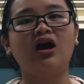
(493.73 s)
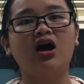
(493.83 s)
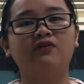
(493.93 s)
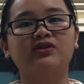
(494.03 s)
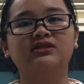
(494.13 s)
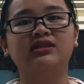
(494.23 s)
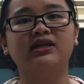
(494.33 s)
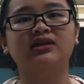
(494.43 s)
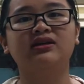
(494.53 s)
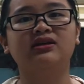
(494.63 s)

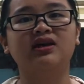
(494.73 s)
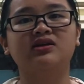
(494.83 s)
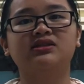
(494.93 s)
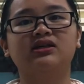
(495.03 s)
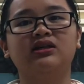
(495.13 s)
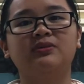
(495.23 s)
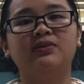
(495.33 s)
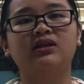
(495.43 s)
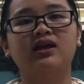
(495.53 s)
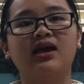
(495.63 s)
Obviously, there is a
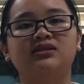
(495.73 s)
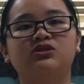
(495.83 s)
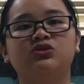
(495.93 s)
limit as